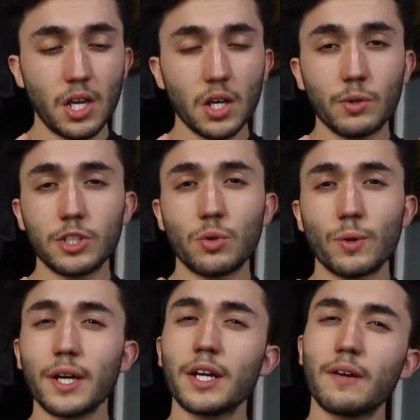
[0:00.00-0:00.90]
when you're
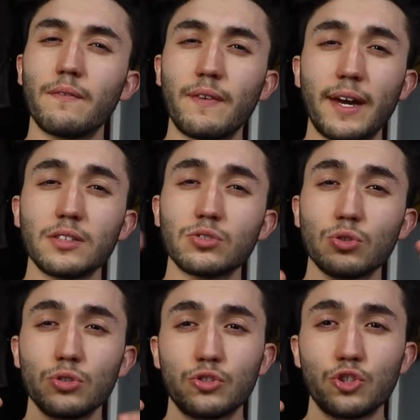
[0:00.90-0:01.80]
wearing a
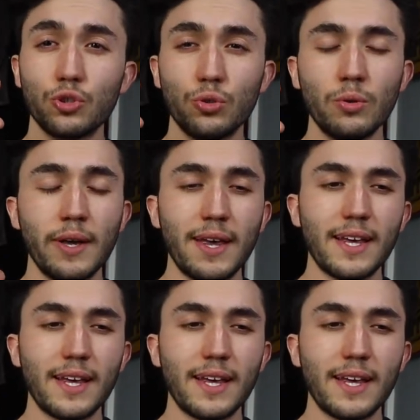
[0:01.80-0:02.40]
fat-soled shoe,